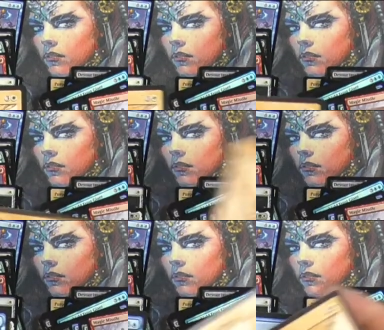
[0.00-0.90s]

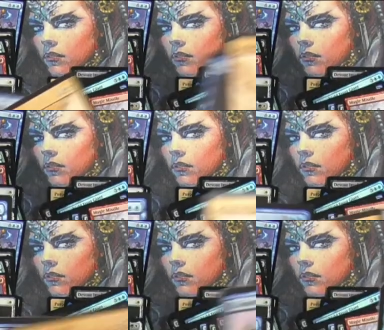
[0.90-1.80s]
(no one is talking)